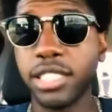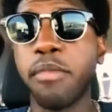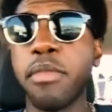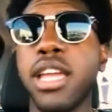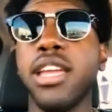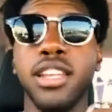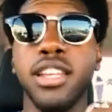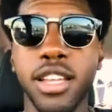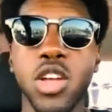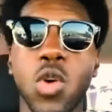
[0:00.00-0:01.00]
I made
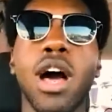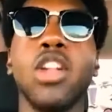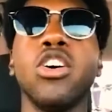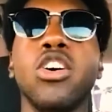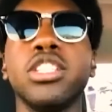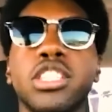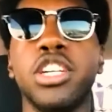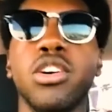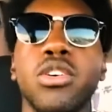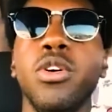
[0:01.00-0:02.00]
while on the
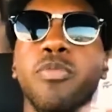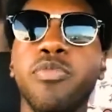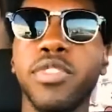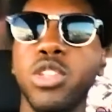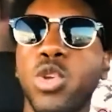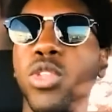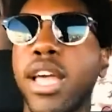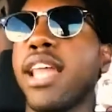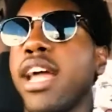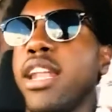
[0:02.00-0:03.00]
show. Do they line up